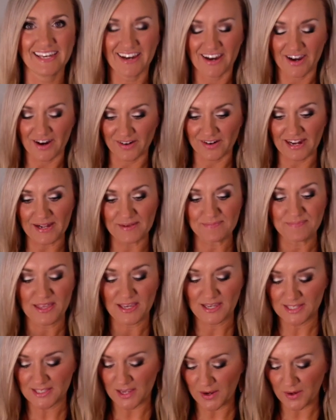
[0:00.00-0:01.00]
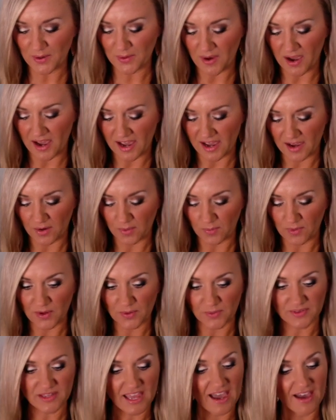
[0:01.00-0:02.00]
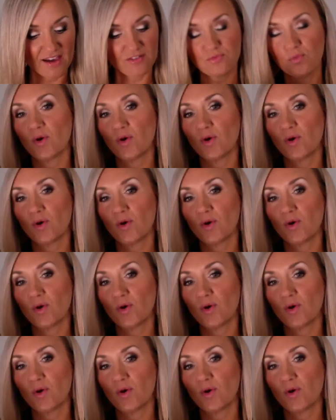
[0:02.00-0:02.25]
All right, so we only have